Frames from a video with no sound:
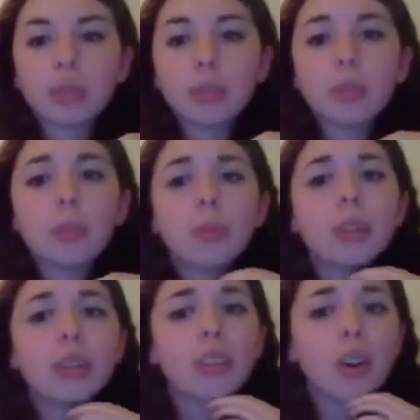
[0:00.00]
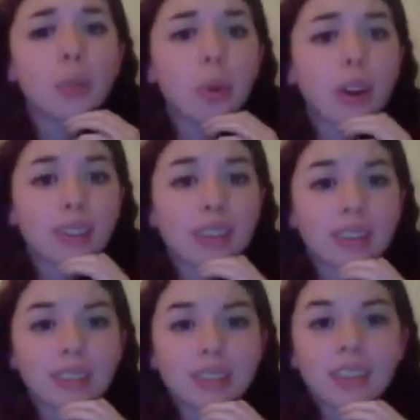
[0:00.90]
So it was a really long
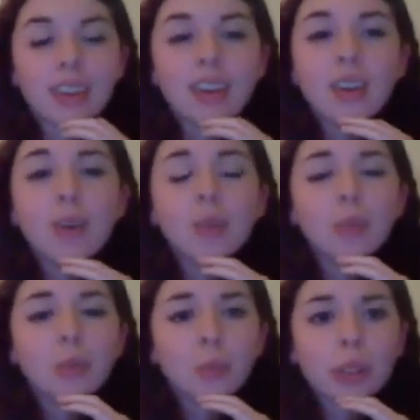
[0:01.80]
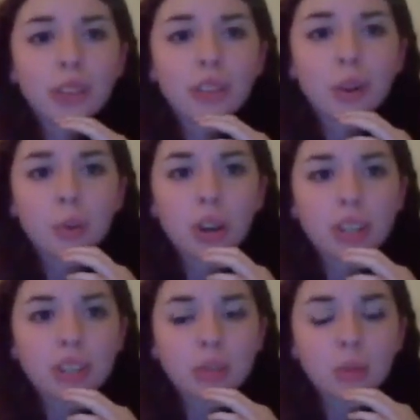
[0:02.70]
process. It's a really long
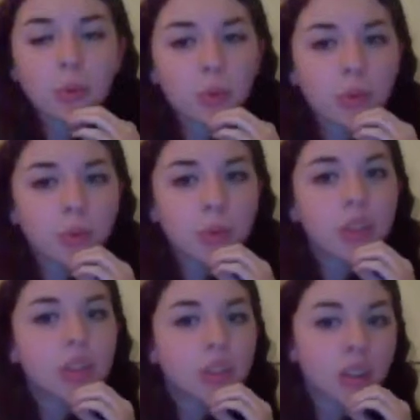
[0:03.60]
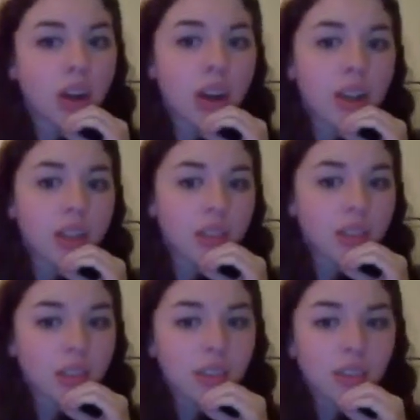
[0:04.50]
process, but we learned a lot.
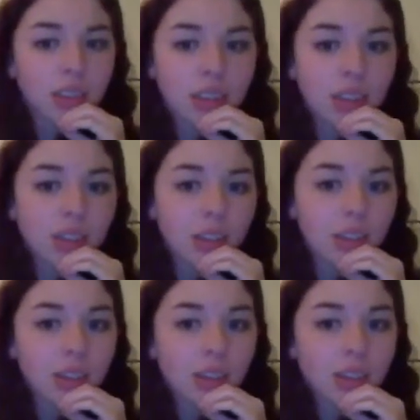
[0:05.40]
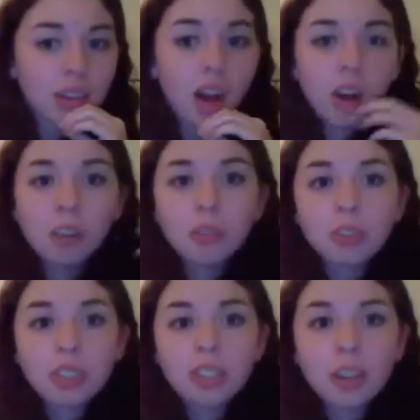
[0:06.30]
Like, all of
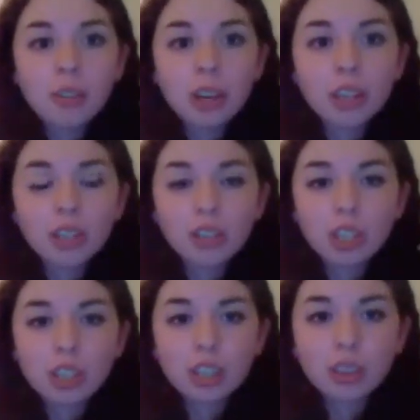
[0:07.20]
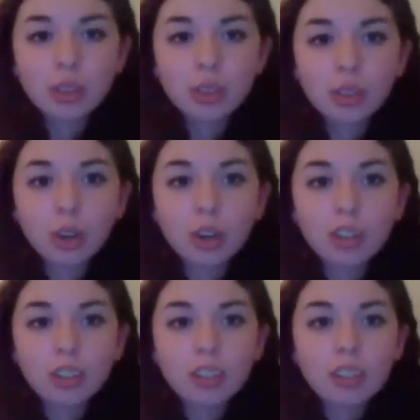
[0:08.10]
this stuff I legitly
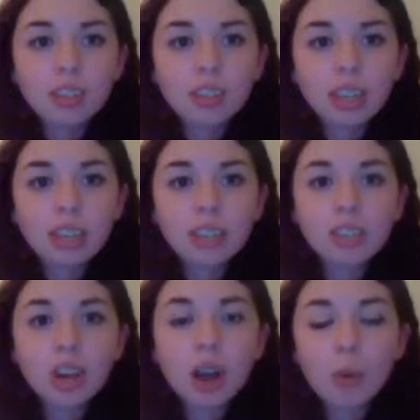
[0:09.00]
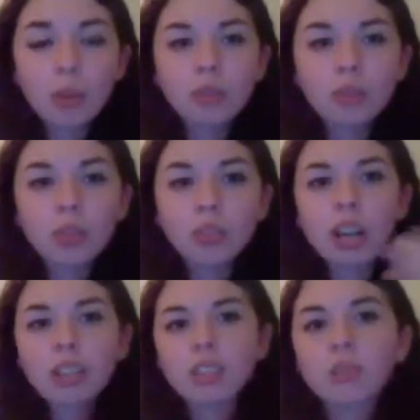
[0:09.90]
learned. Like, it's not one of those
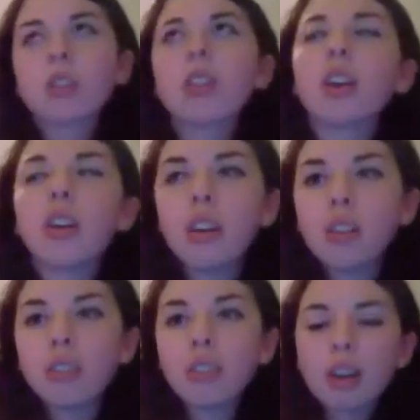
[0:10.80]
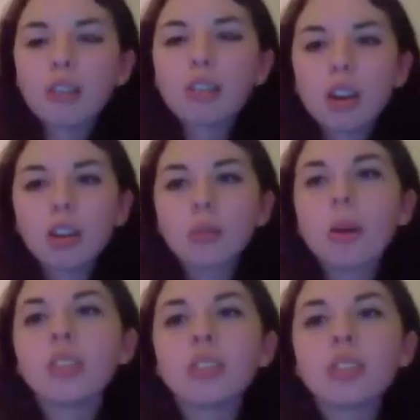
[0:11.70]
classes where, like, oh, you have to talk
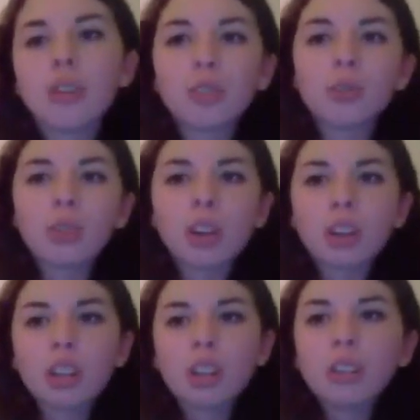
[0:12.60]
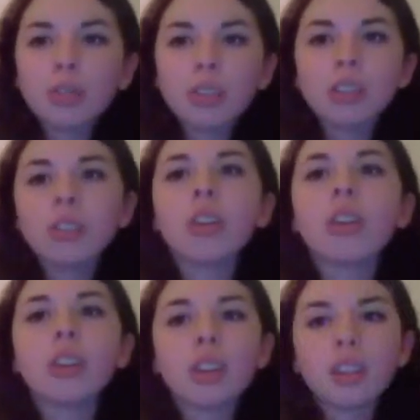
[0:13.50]
about stuff you learned. I didn't really
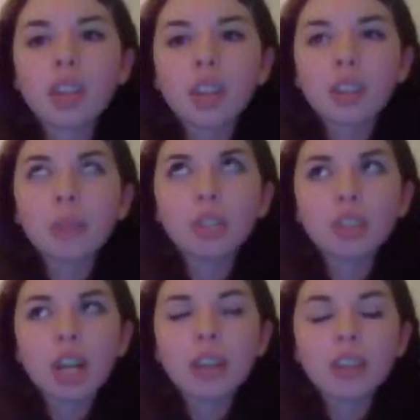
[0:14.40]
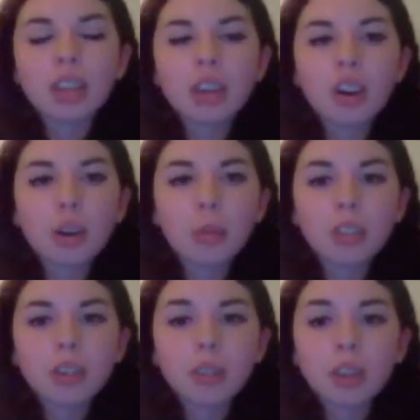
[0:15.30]
learn anything. Let me try to think hard
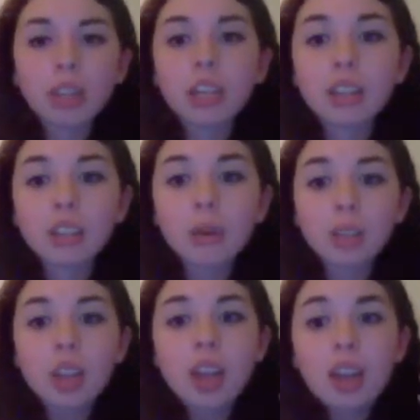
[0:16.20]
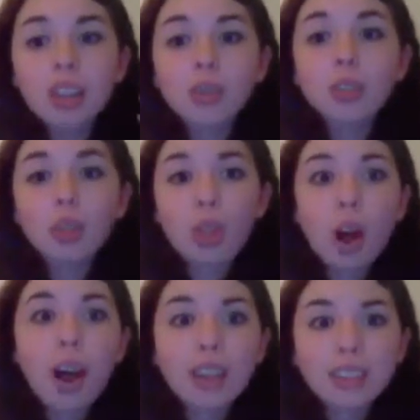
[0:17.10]
about stuff. Like, there was a
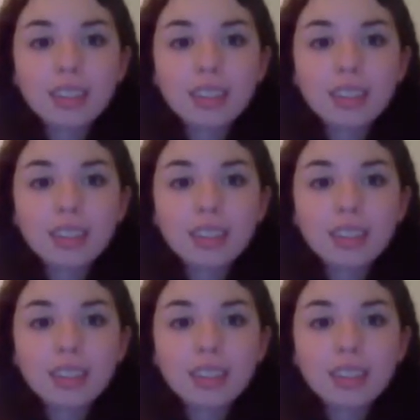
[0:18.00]
lot.